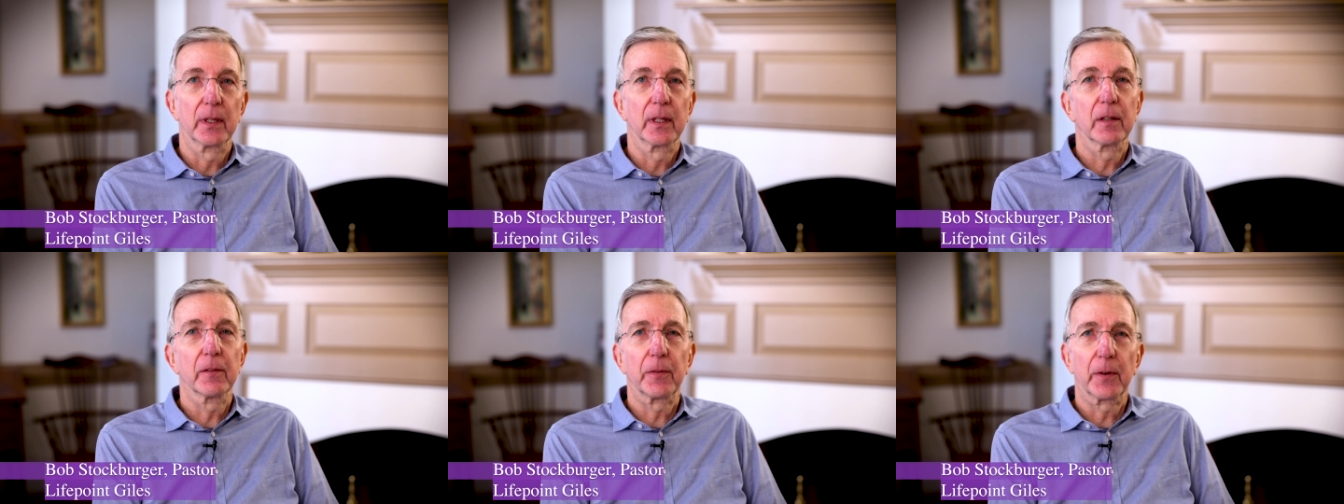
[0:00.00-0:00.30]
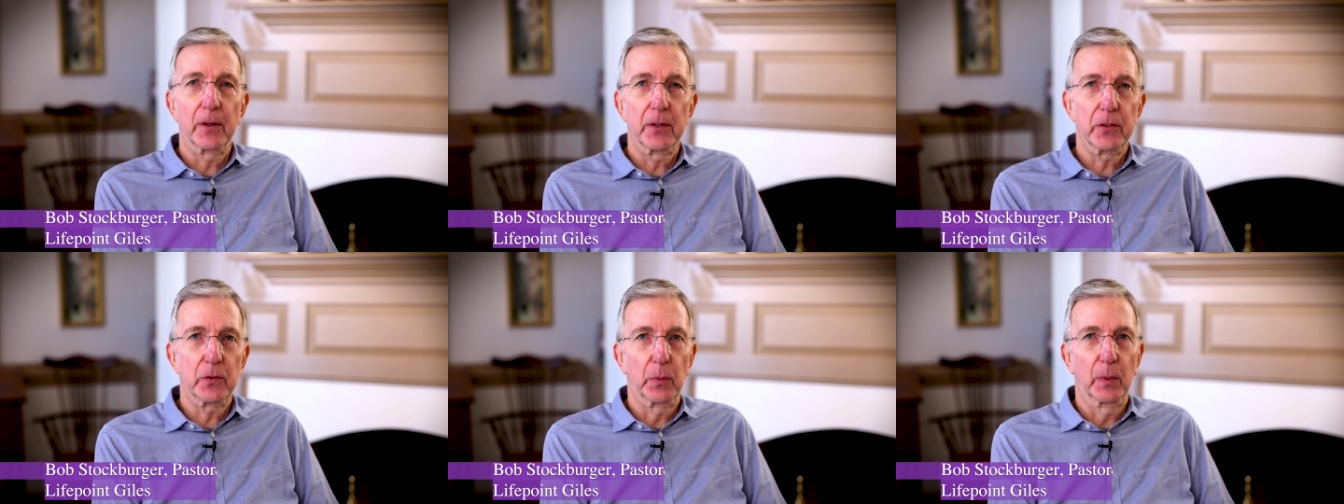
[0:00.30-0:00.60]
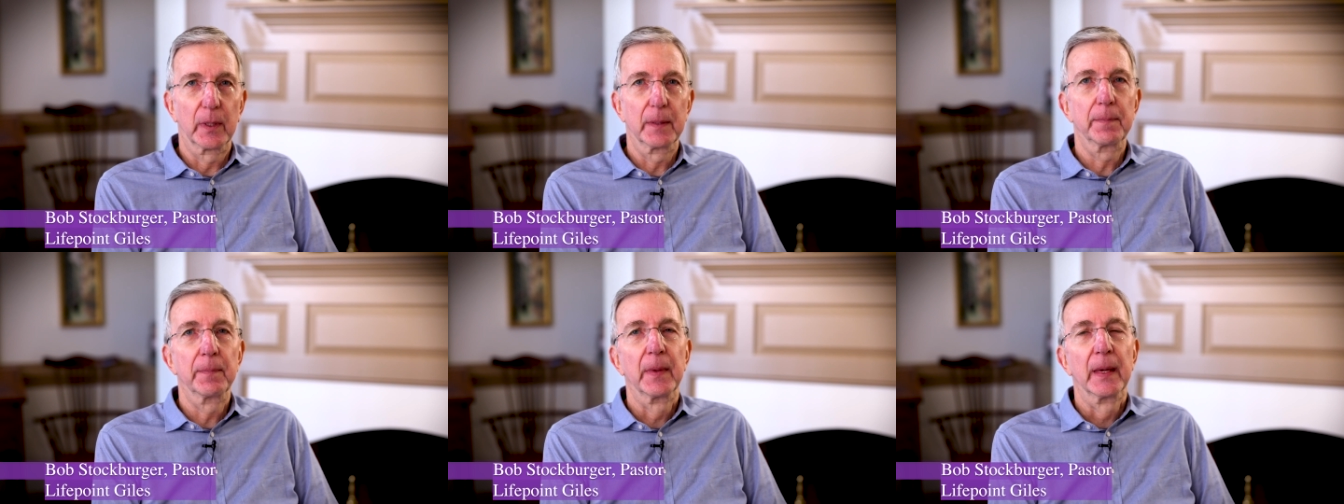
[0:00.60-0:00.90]
and the first
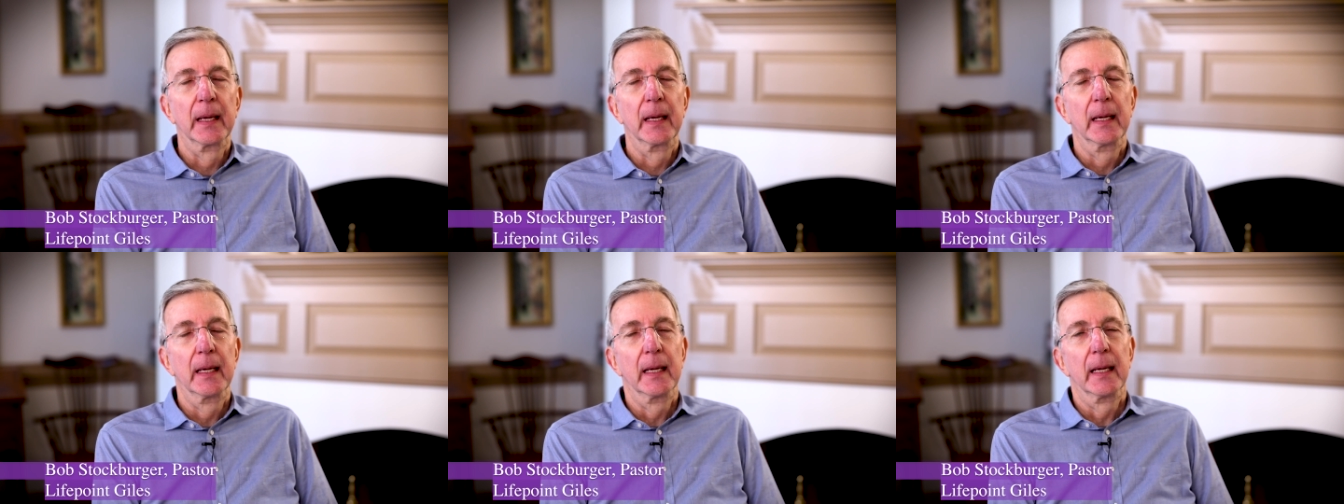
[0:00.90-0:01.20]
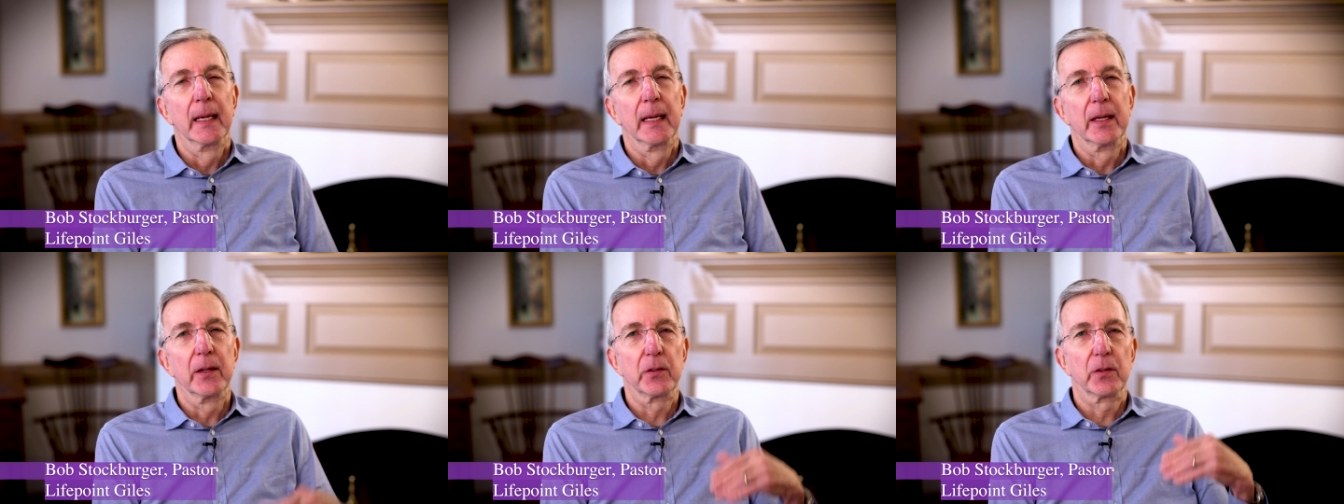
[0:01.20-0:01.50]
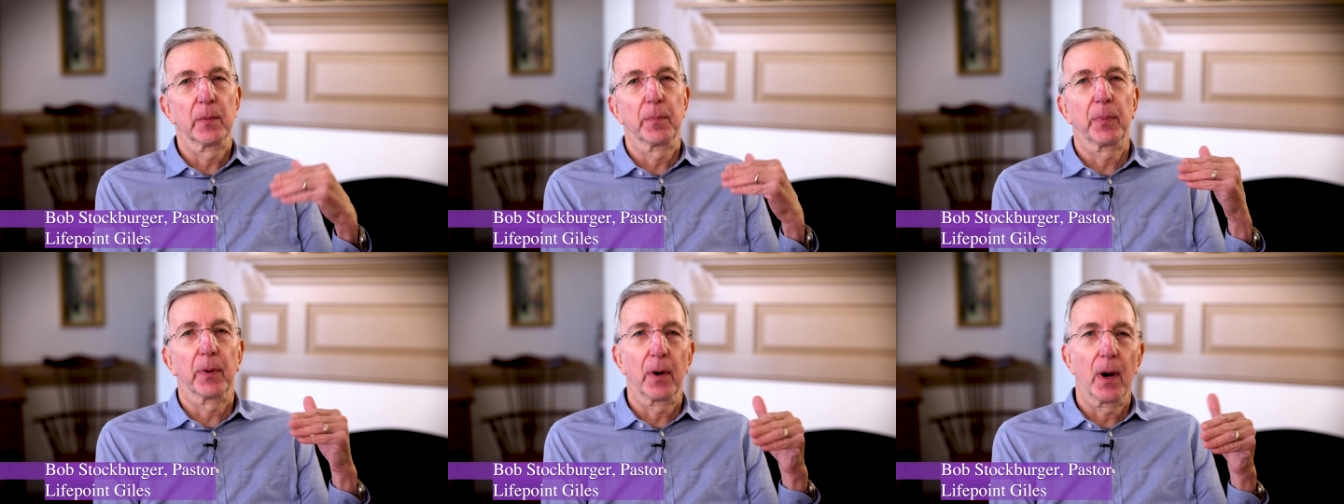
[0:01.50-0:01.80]
one
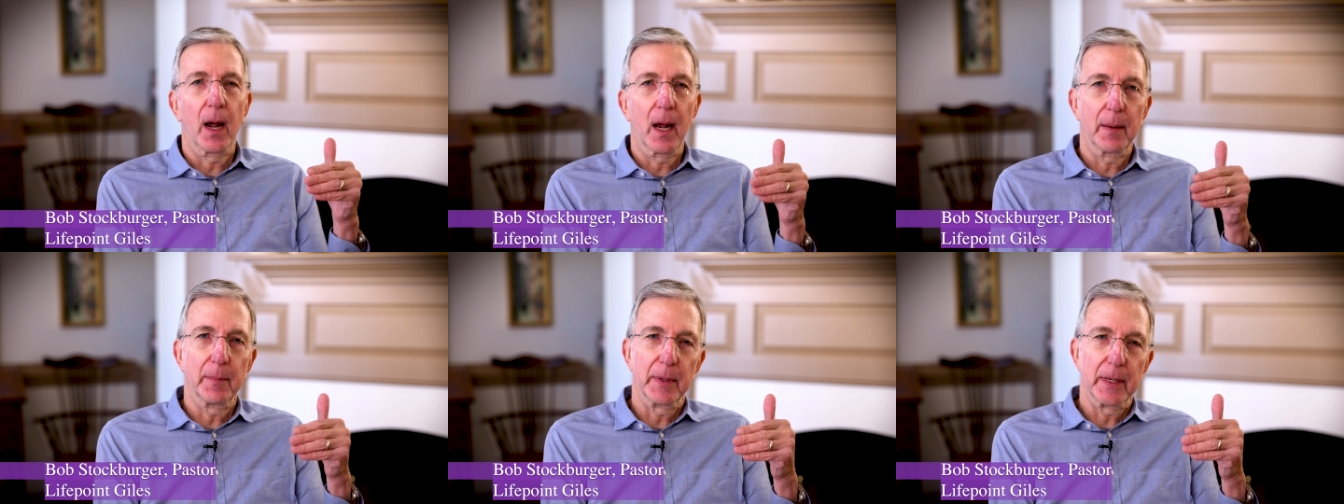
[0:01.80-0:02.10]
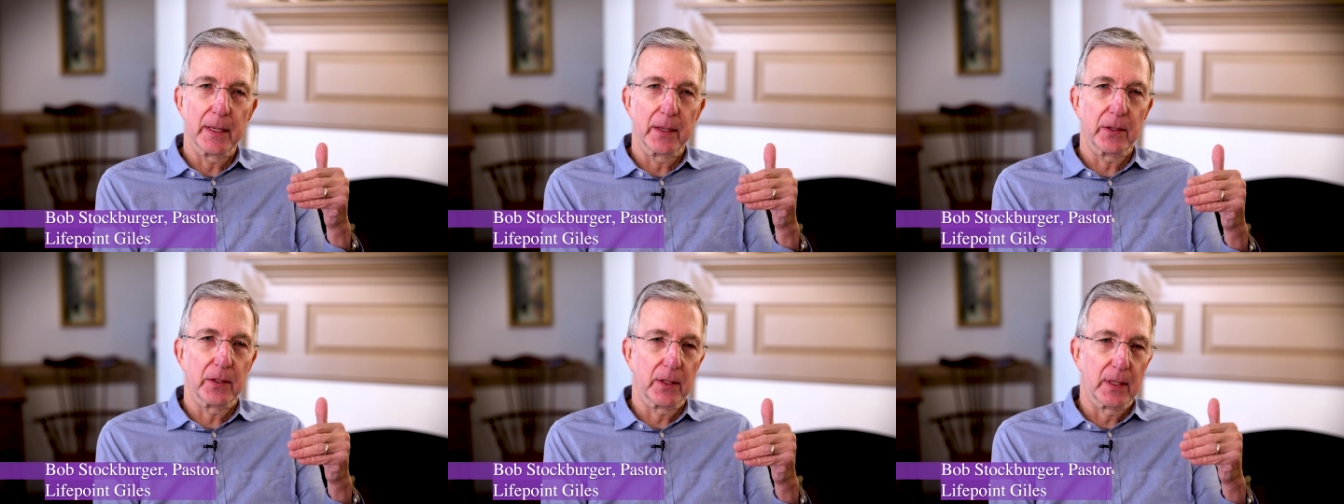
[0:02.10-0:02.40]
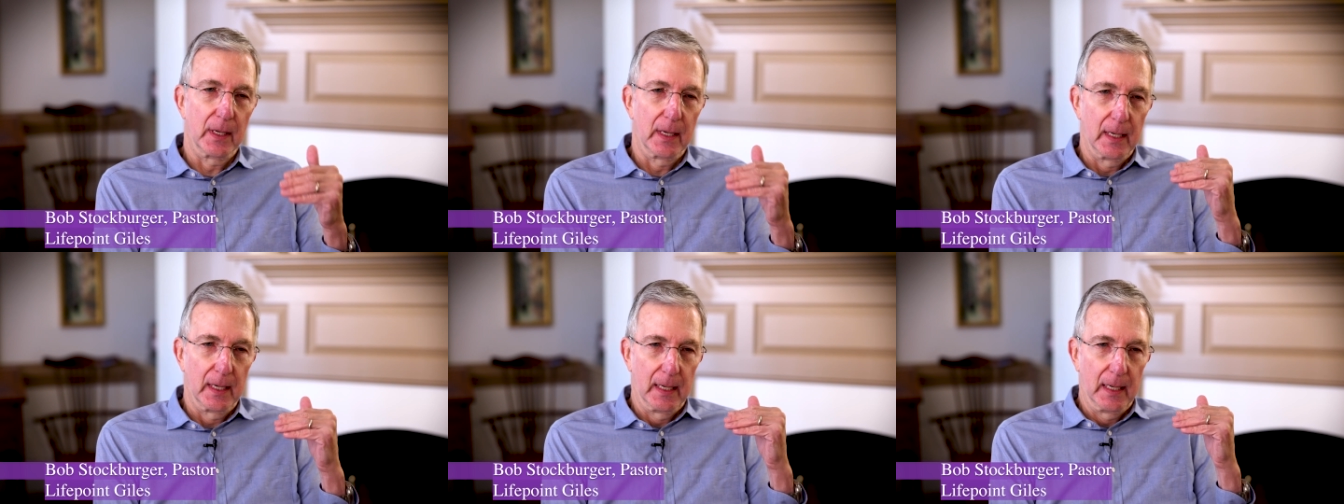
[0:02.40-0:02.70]
is the
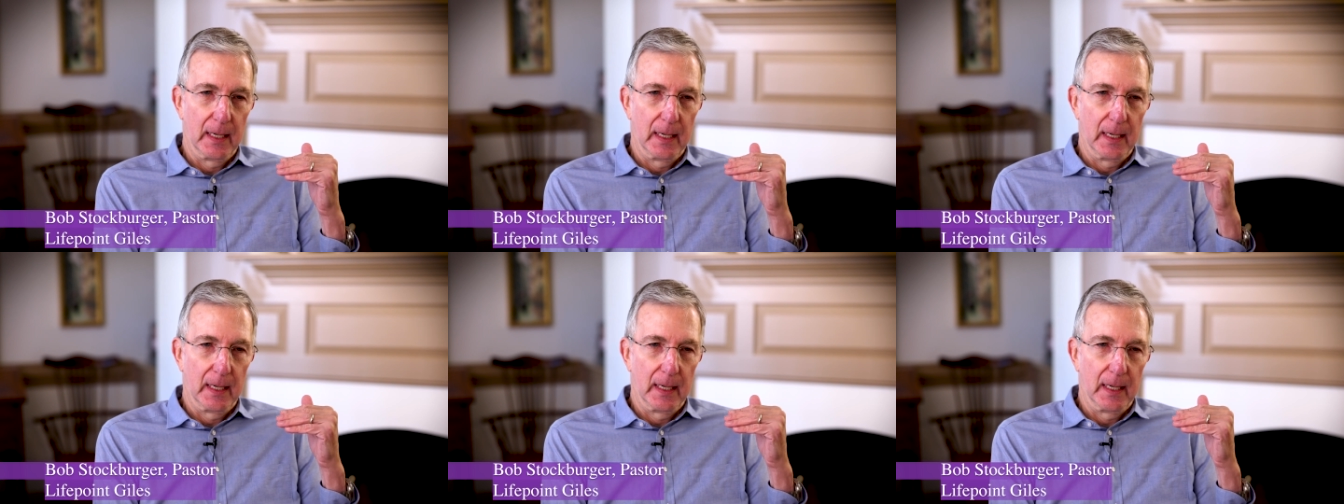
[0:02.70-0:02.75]
promise